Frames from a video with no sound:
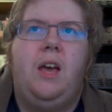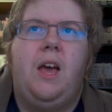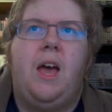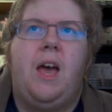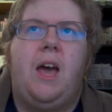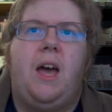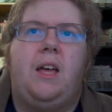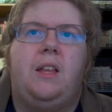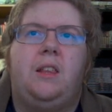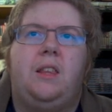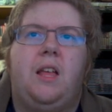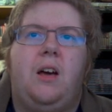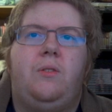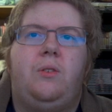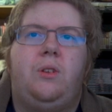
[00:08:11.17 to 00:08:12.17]
At
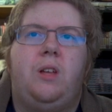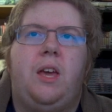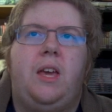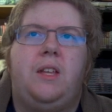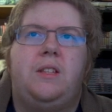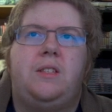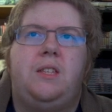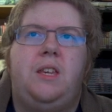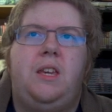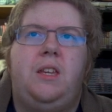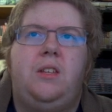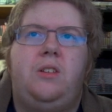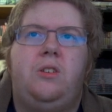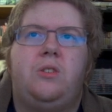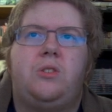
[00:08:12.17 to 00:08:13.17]
level
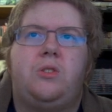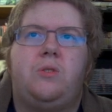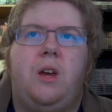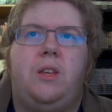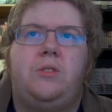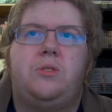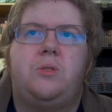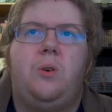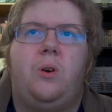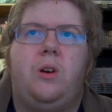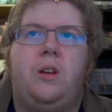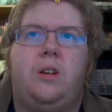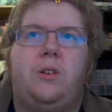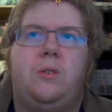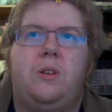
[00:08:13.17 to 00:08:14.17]
18, your strength
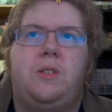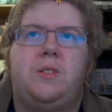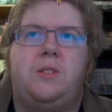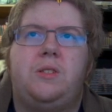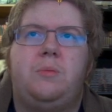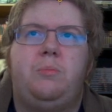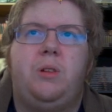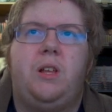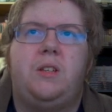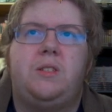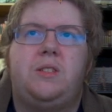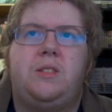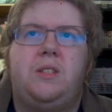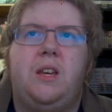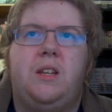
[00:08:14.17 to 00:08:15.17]
score increases to
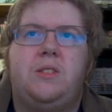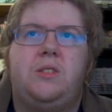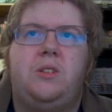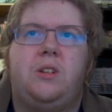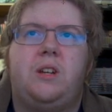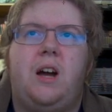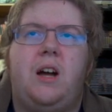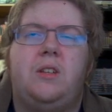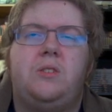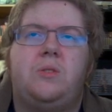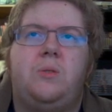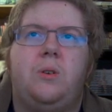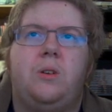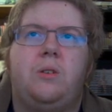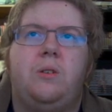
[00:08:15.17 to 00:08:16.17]
+6, your con
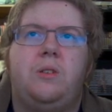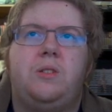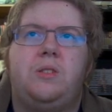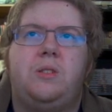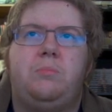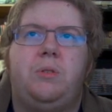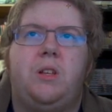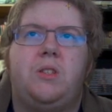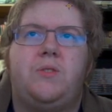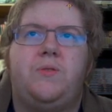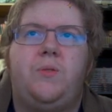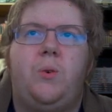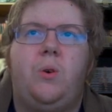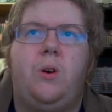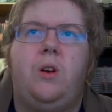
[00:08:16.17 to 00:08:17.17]
score increases to
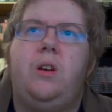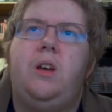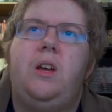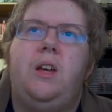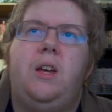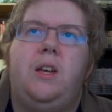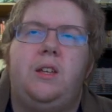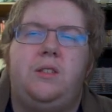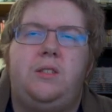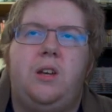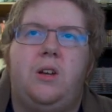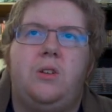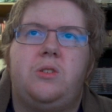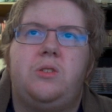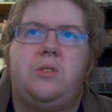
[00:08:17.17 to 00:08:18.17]
+4,
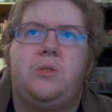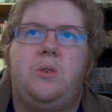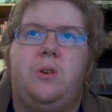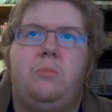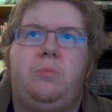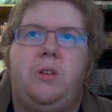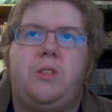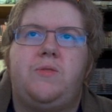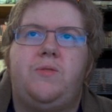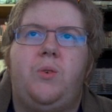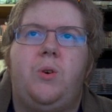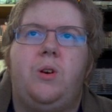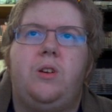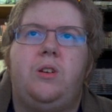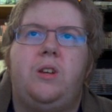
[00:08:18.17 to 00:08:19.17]
intelligence score
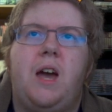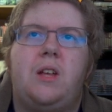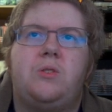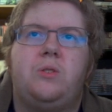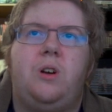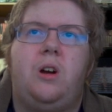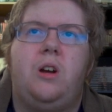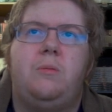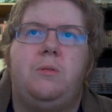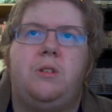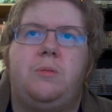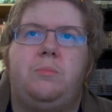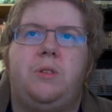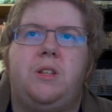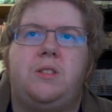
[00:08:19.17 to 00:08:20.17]
+4, your natural armor
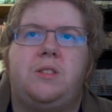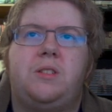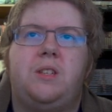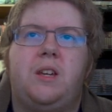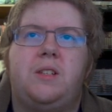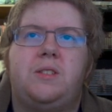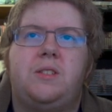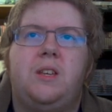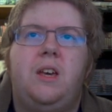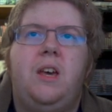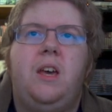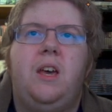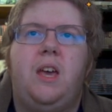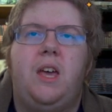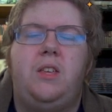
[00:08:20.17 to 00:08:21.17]
to +6,
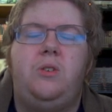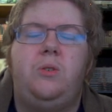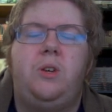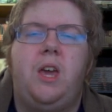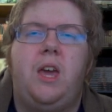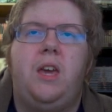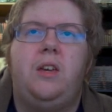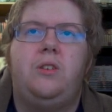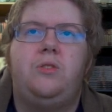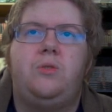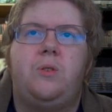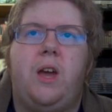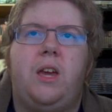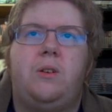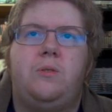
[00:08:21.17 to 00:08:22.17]
and you gain
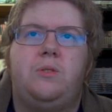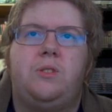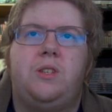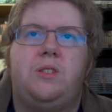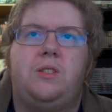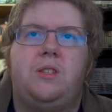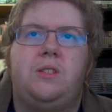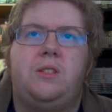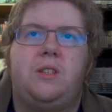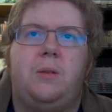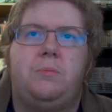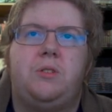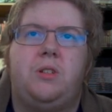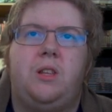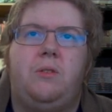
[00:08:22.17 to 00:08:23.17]
dragon resistance
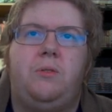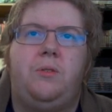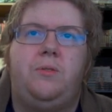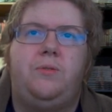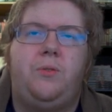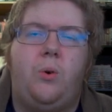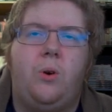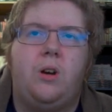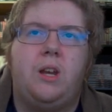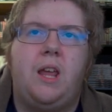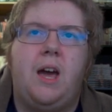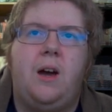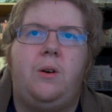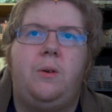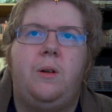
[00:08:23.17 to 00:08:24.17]
up to level 4
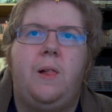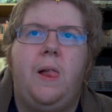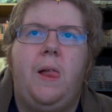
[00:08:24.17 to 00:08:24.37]
now,